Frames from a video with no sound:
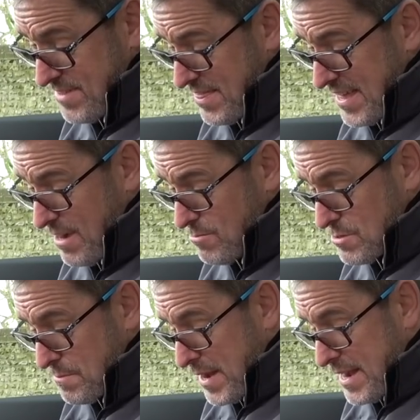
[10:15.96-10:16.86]

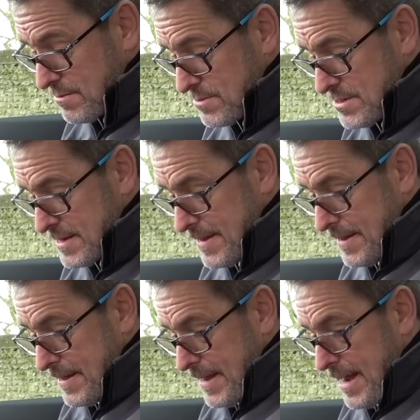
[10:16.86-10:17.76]
£1,000.
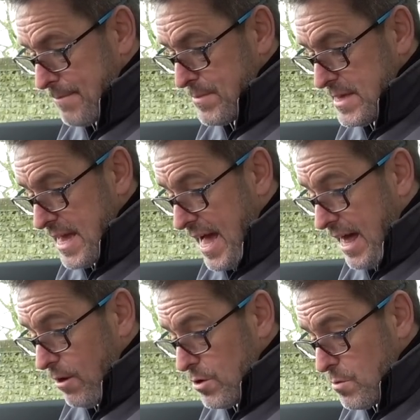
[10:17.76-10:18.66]
The
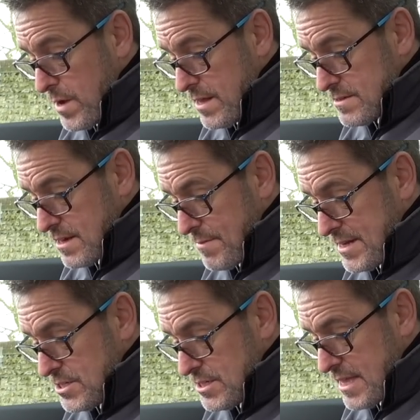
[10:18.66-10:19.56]
alloy wheels I
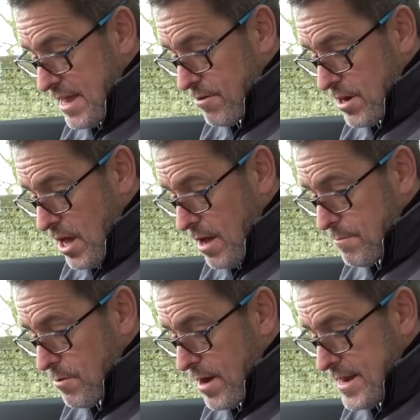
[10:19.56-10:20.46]
mentioned, they're an
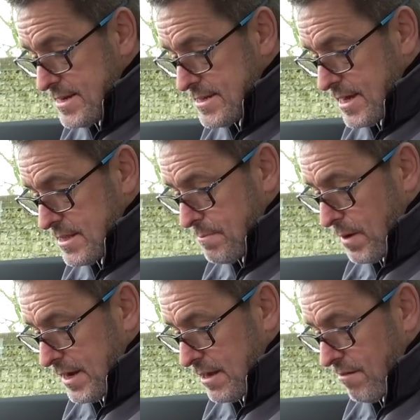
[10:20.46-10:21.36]
upgrade. The
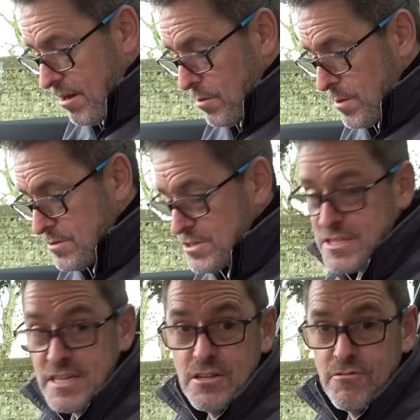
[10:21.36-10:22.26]
bicolour alloy wheels,
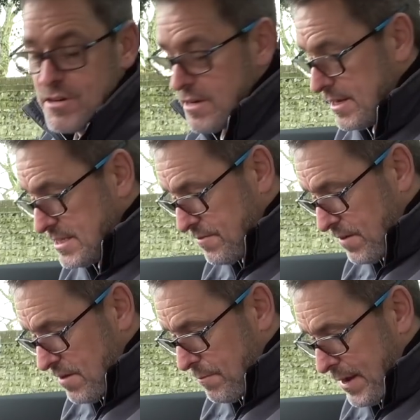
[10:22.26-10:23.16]

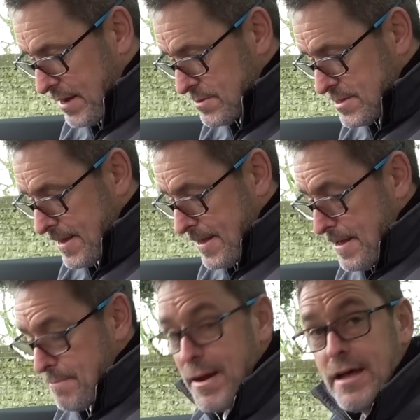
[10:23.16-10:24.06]
£695.
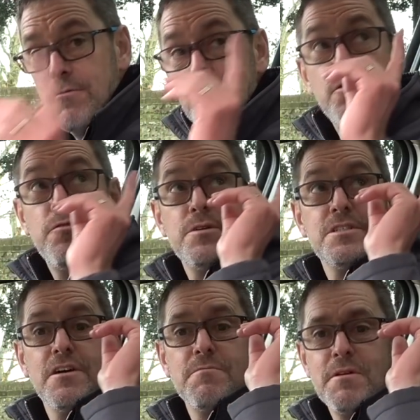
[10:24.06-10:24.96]
Pan roof,
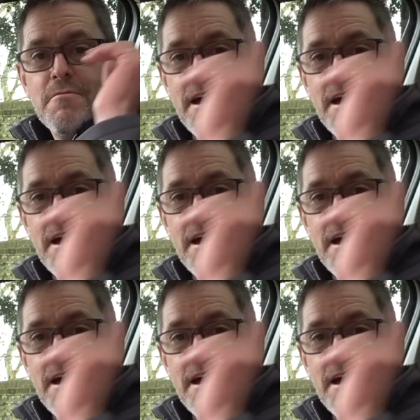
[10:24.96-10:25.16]
which I've been